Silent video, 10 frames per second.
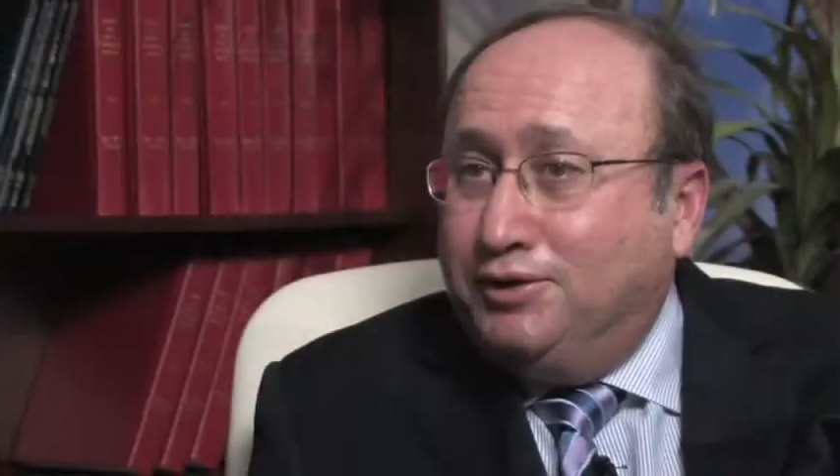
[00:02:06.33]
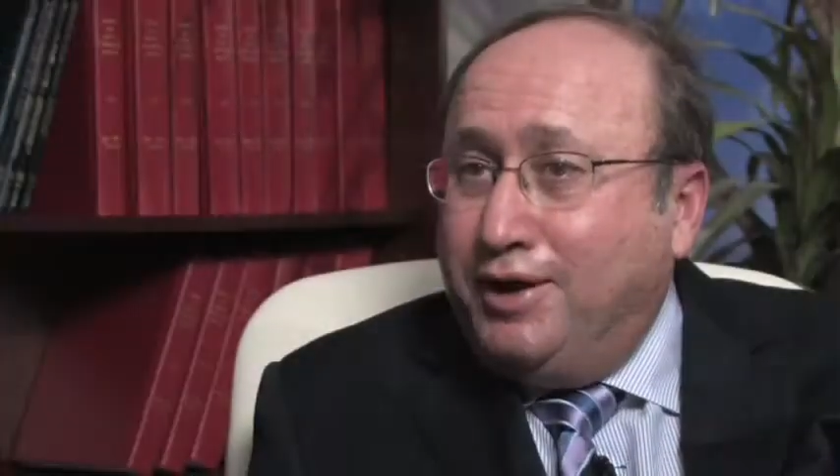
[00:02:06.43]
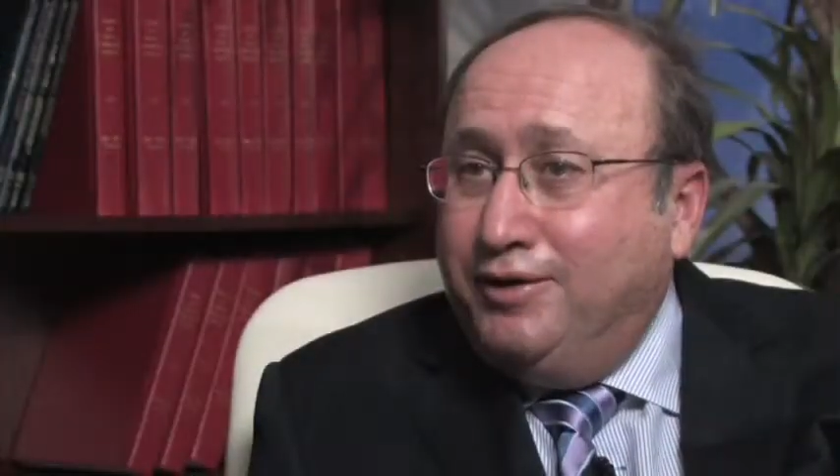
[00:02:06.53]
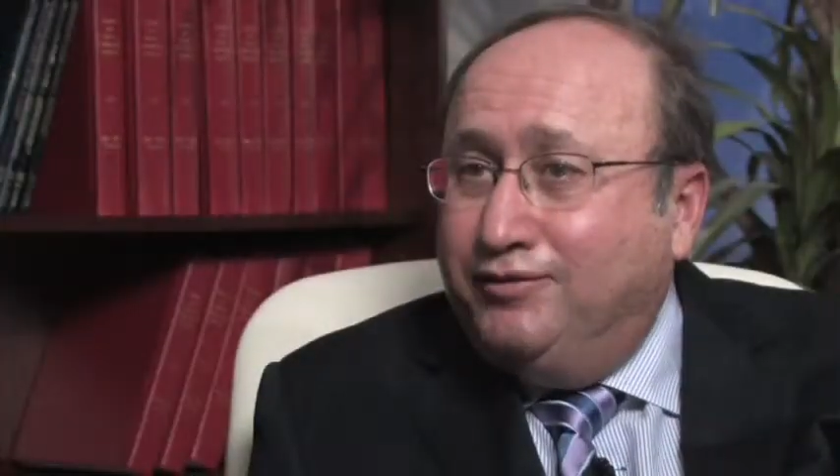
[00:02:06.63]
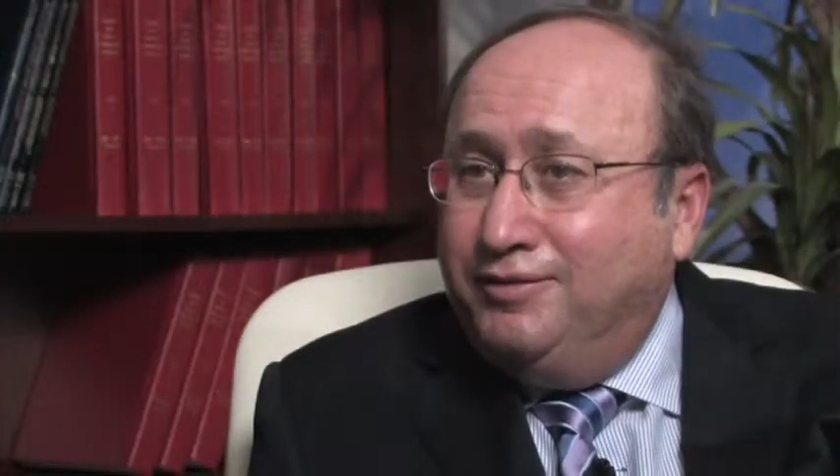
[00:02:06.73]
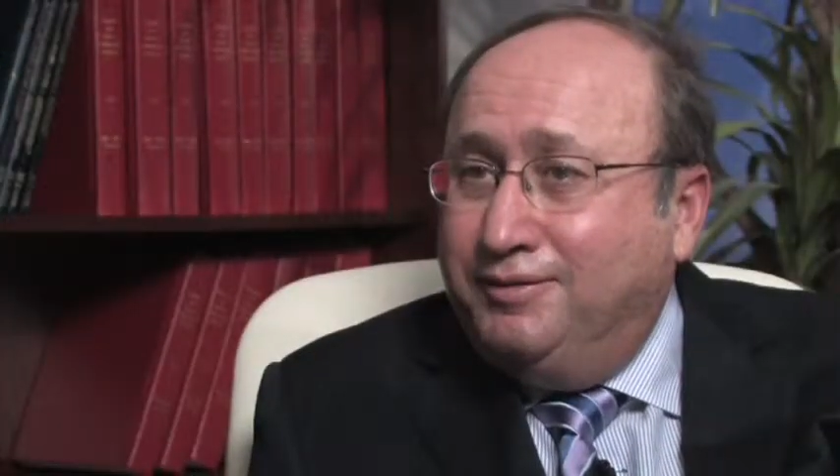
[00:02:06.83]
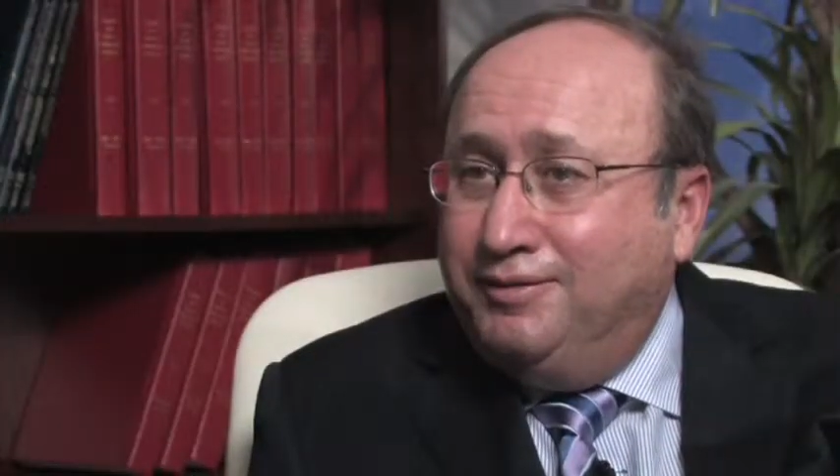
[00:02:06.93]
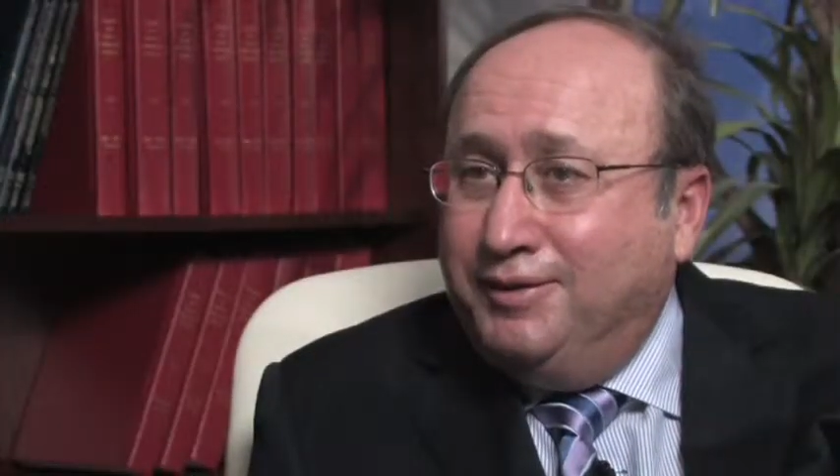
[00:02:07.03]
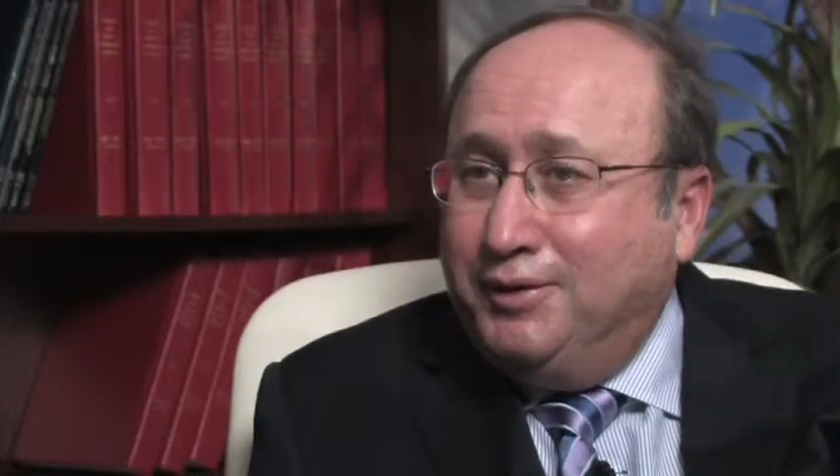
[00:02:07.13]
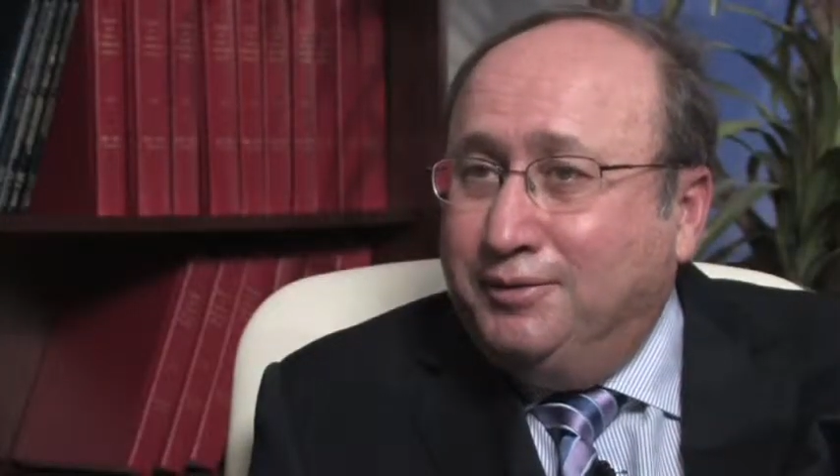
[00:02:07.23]
life,
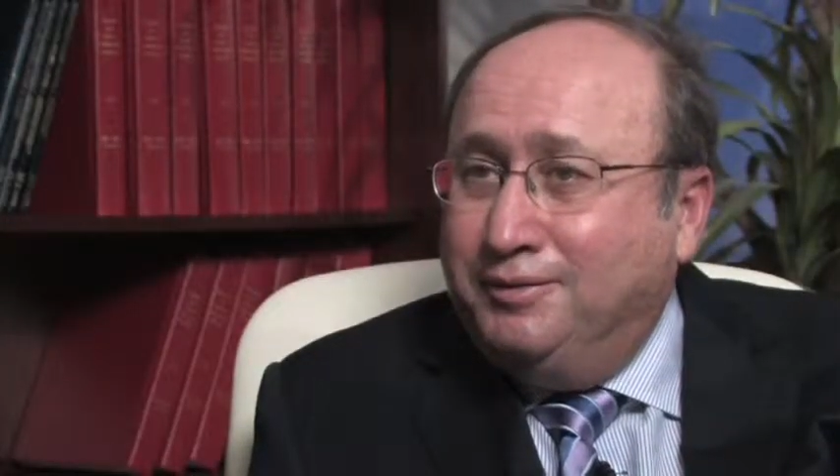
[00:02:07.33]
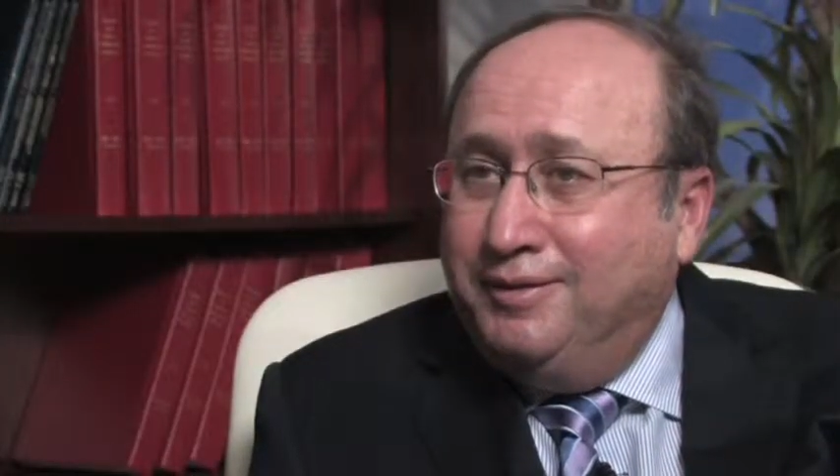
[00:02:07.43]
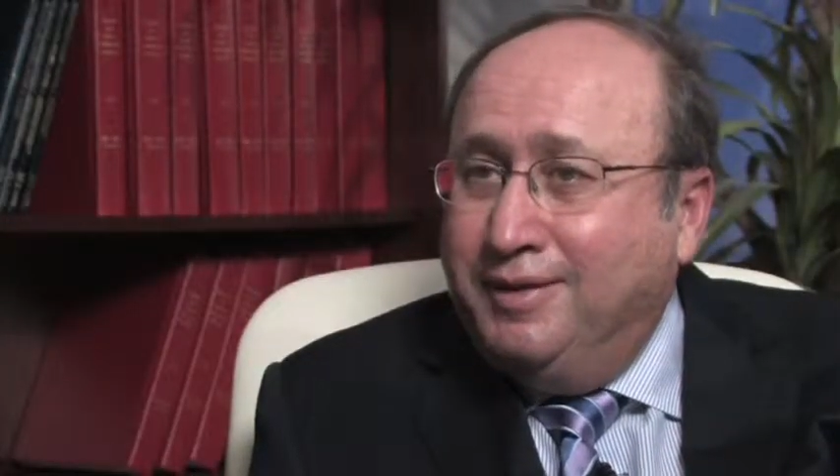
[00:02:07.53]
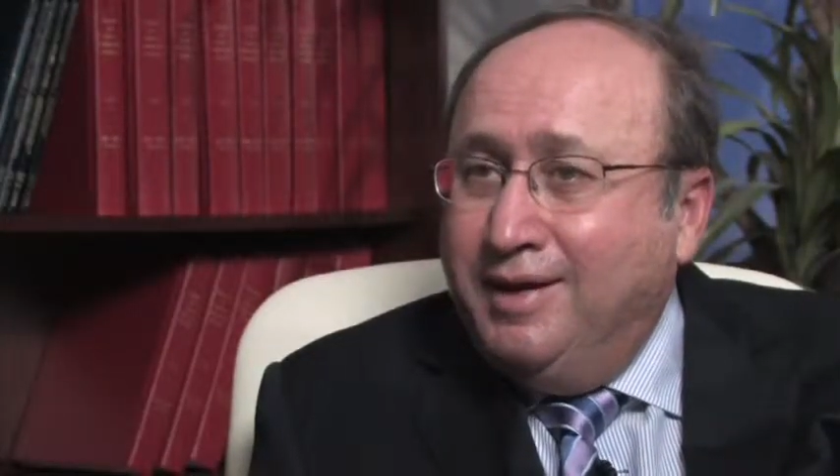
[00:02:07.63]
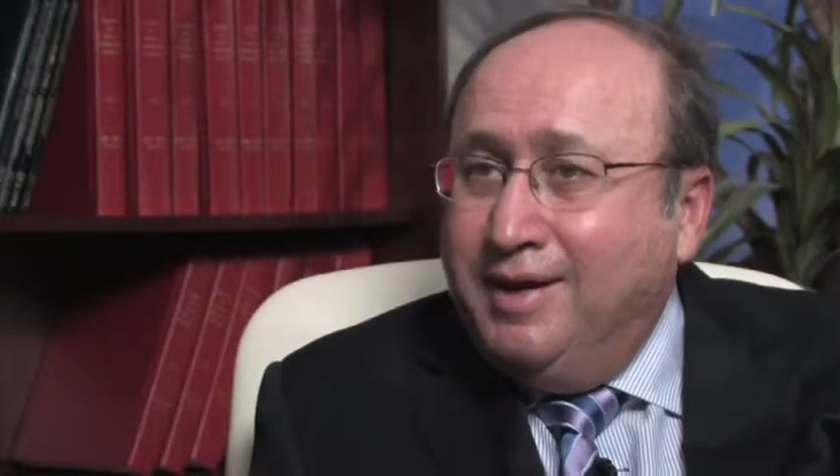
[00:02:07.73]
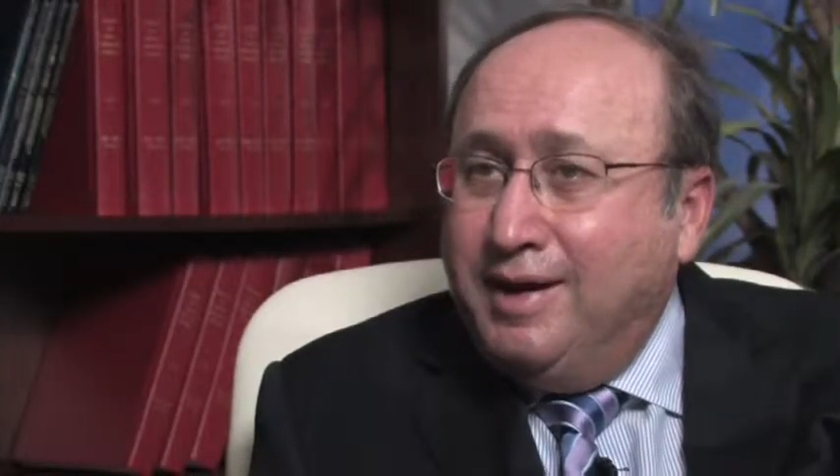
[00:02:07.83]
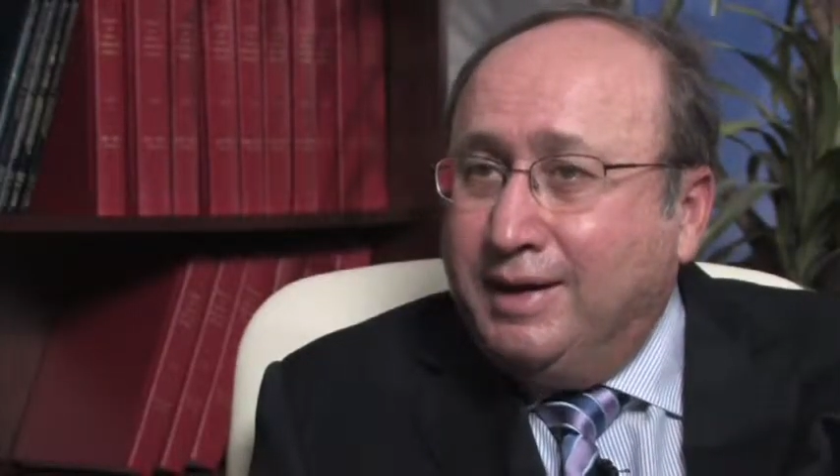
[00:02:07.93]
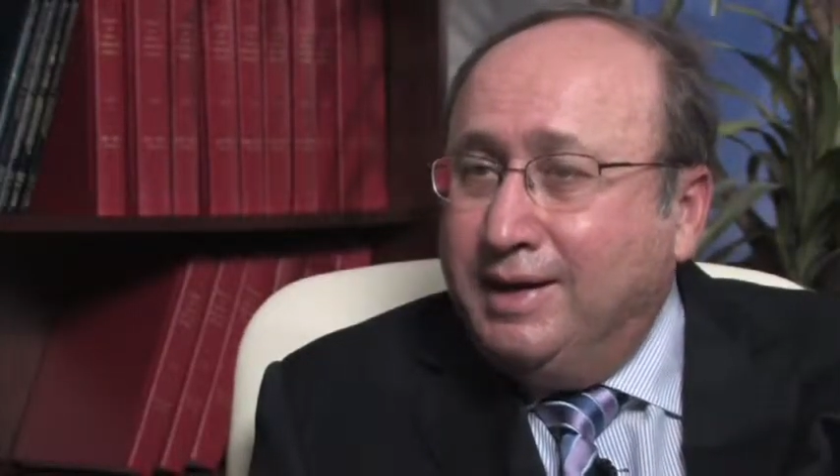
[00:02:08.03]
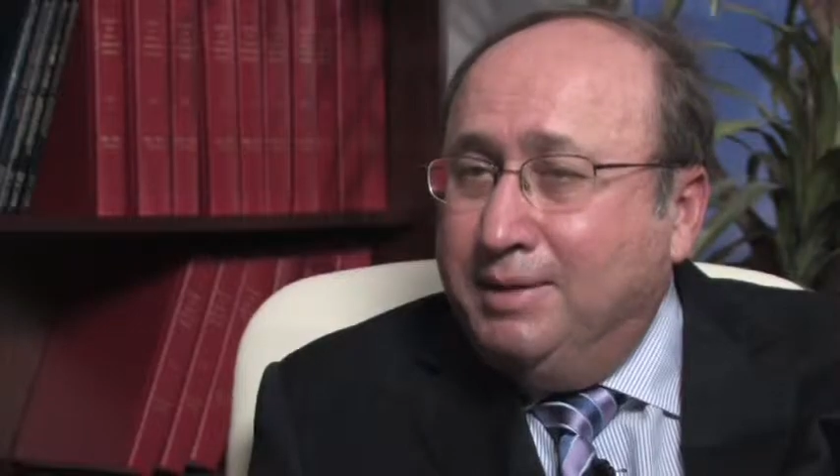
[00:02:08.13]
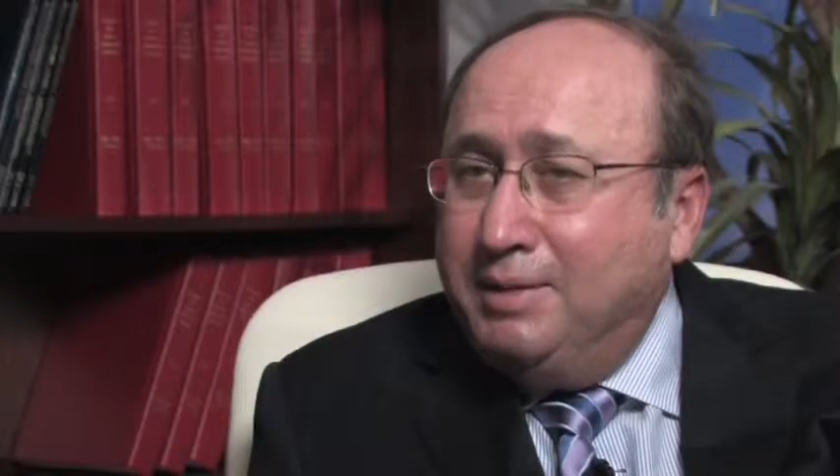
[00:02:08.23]
you know. I
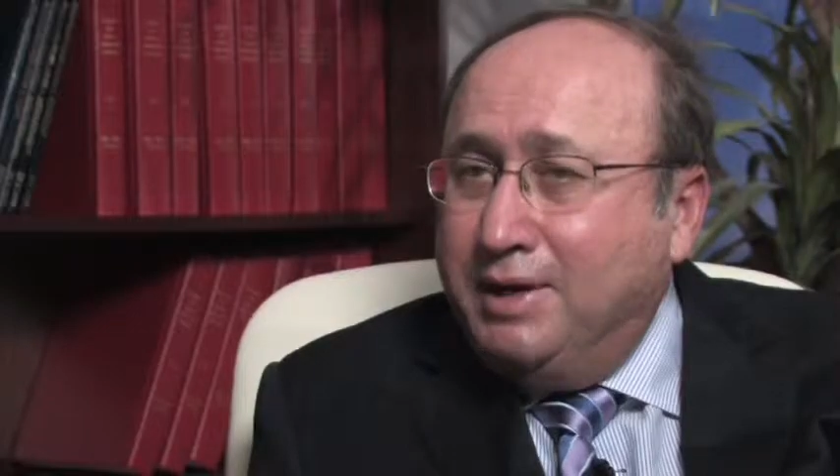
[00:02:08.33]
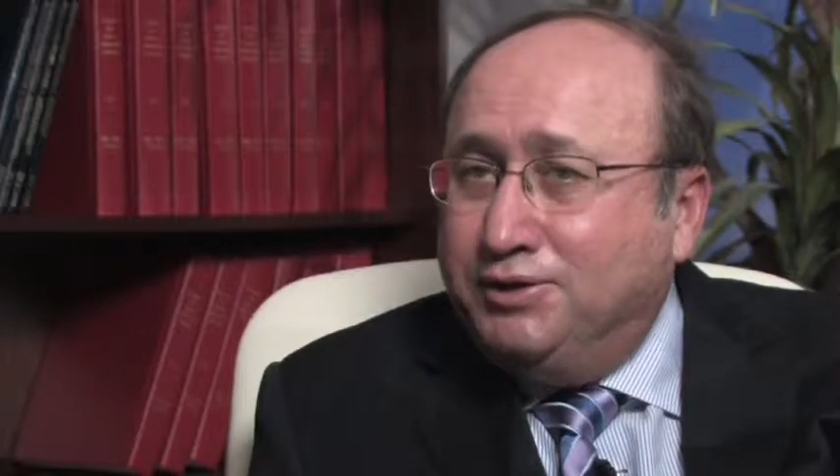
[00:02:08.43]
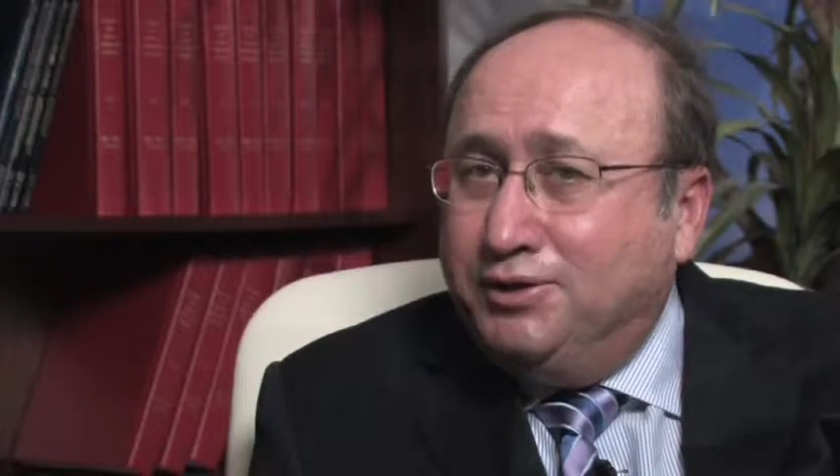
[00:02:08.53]
can't imagine